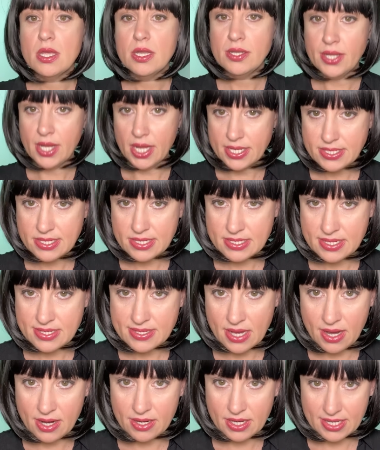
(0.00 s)
Narcissists
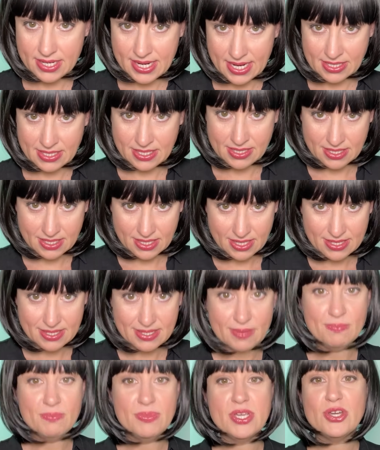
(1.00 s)
aren't connected to this,
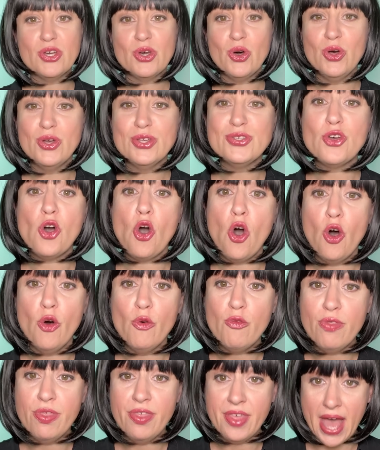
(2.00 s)
and because
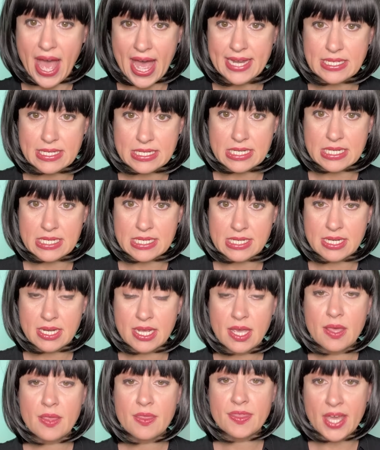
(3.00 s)
of that,
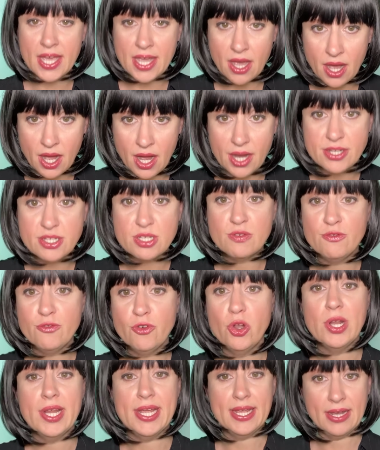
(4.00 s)
they aren't
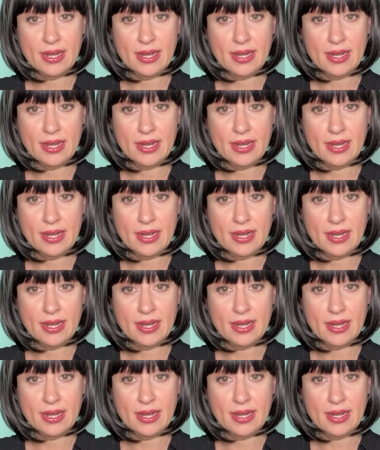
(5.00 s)
fully